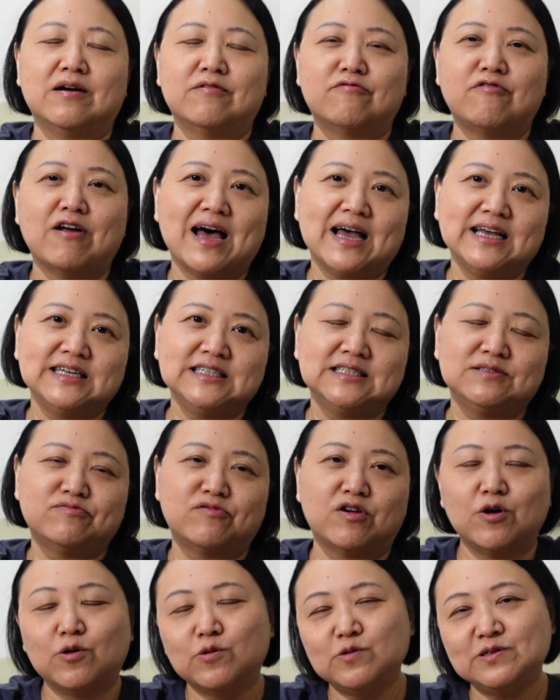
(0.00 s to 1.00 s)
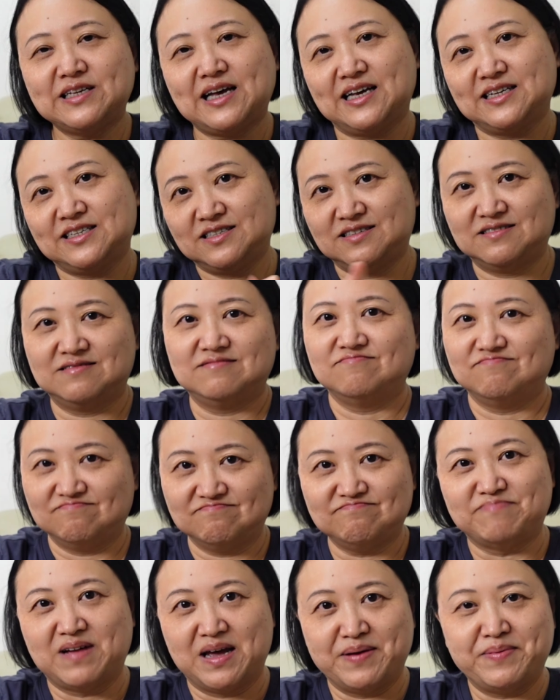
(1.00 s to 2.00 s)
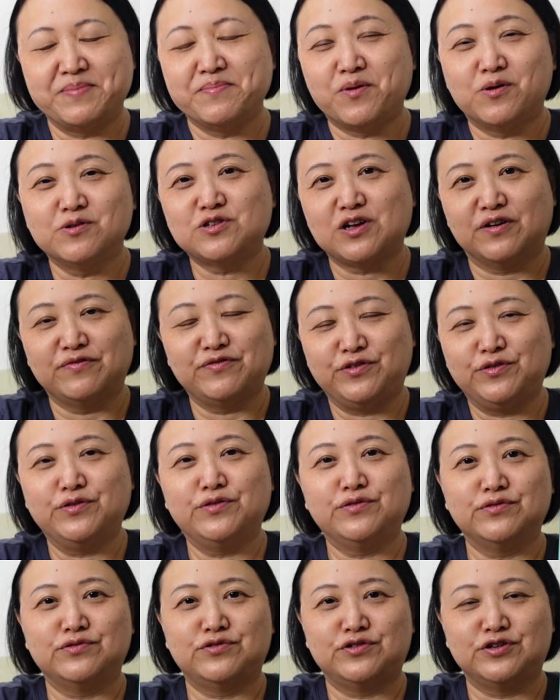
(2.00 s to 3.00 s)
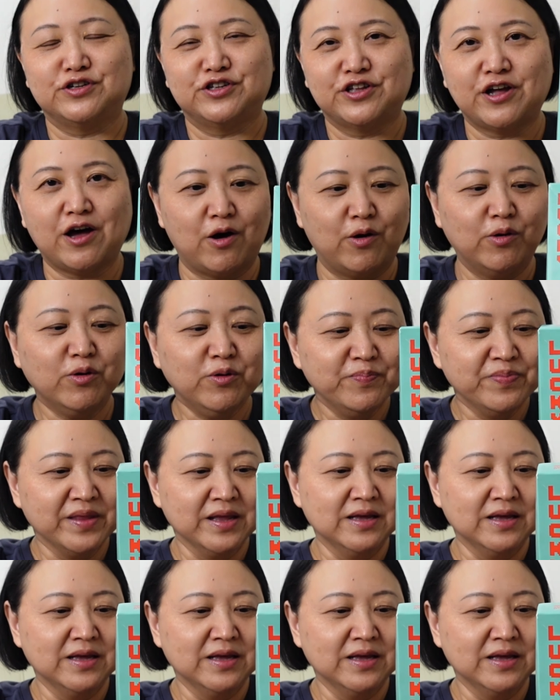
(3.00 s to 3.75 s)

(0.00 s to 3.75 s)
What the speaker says: rice rolls, as maybe most of you should know.